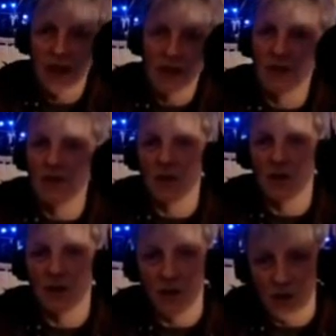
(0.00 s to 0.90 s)
who have got
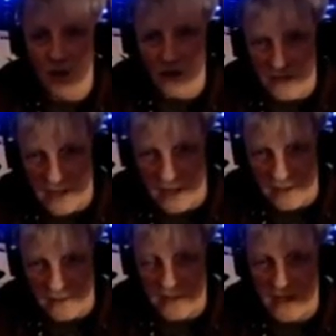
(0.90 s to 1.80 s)
their own kind
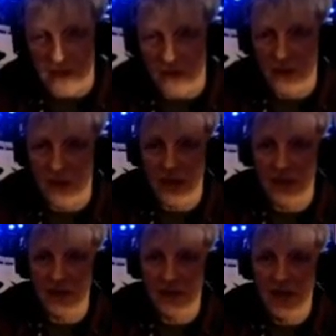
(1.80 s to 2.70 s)
of take on
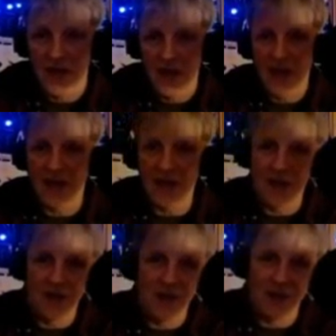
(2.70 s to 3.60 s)
things. And
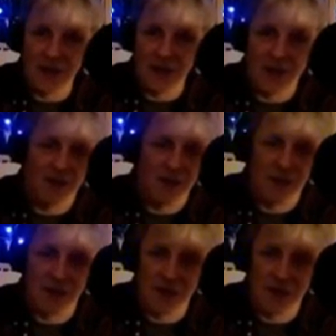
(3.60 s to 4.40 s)
then there's a lot of, you